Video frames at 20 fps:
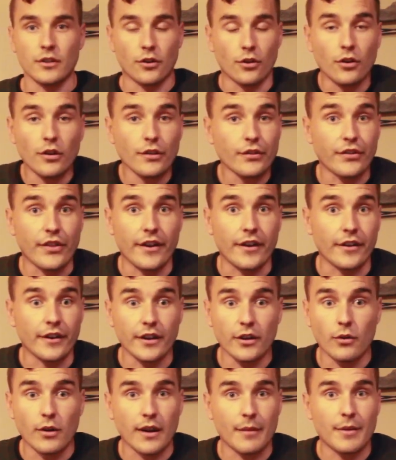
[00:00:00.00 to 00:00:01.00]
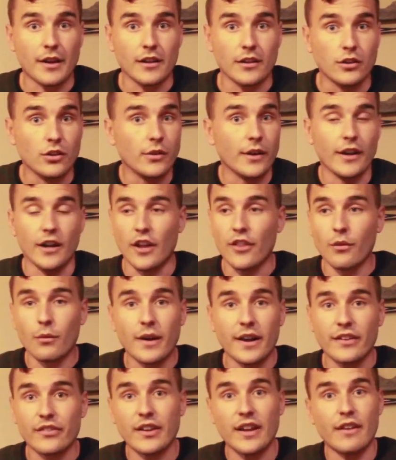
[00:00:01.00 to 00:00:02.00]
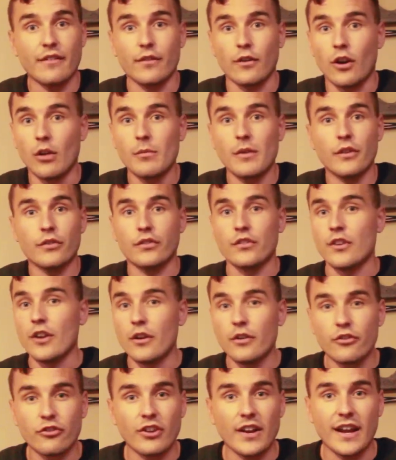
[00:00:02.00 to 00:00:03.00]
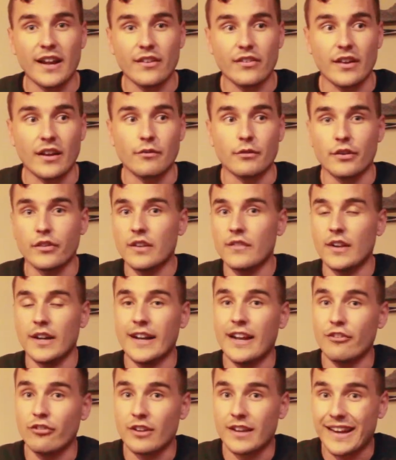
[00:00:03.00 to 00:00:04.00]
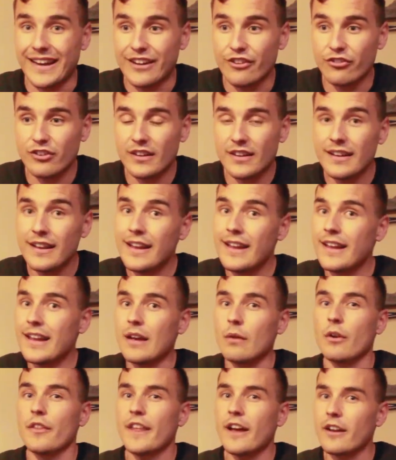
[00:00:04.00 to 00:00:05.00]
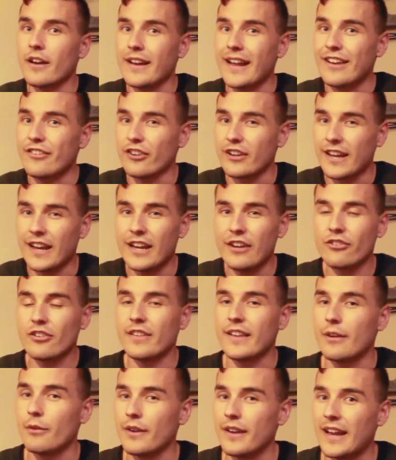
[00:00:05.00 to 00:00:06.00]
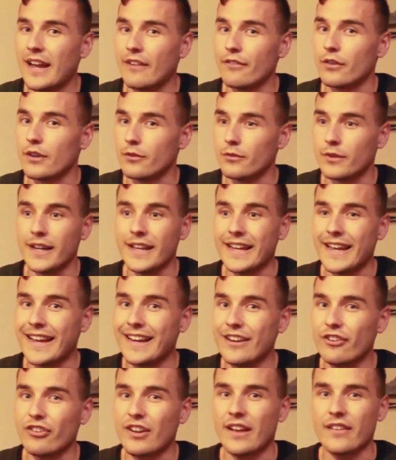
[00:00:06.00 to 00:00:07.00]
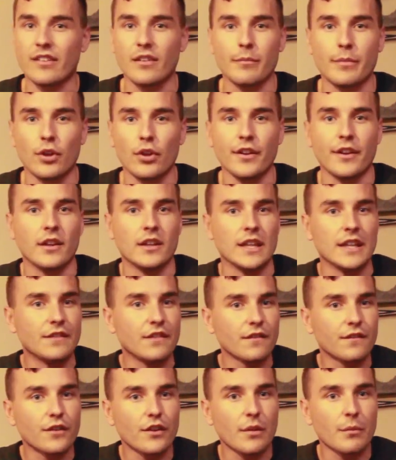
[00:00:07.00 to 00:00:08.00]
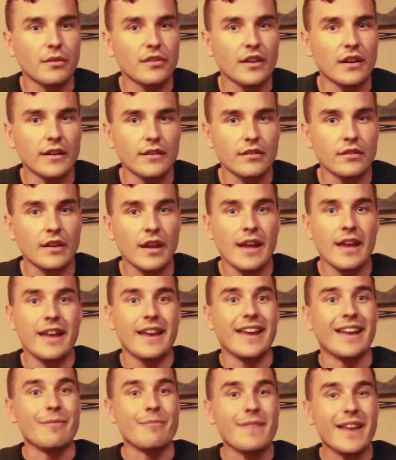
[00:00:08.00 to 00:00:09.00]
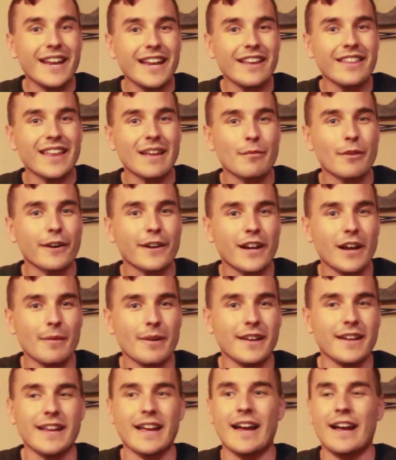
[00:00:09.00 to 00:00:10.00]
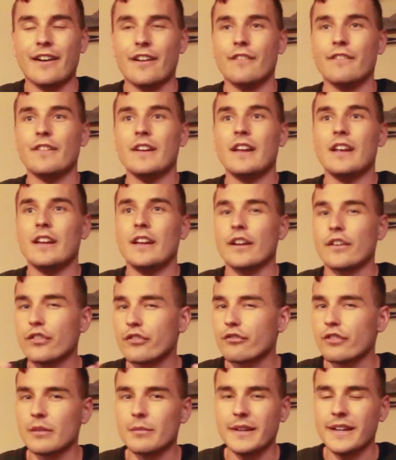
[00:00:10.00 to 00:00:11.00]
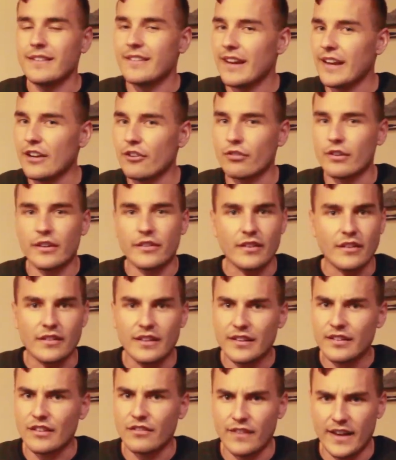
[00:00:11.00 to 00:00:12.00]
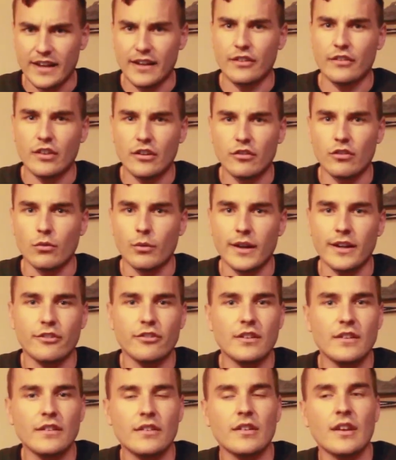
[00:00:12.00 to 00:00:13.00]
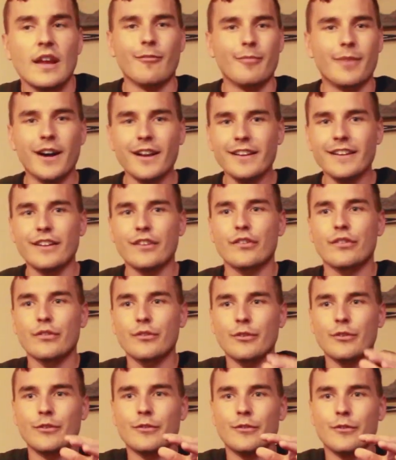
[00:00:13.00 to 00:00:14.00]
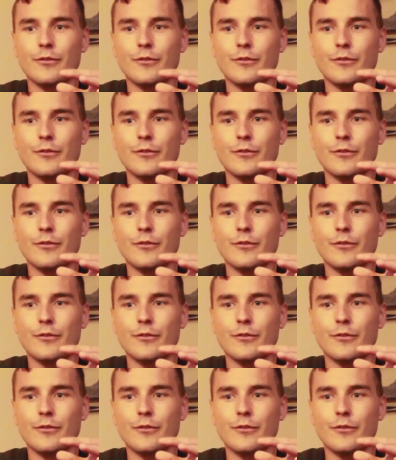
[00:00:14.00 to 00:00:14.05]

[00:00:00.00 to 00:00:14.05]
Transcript: girls there in Guatemala who would otherwise have almost no chance at receiving an education, and without an education they wouldn't have really any chance at building a living for themselves. And many of them are coming out of extremely dangerous and disadvantaged situations. Molly is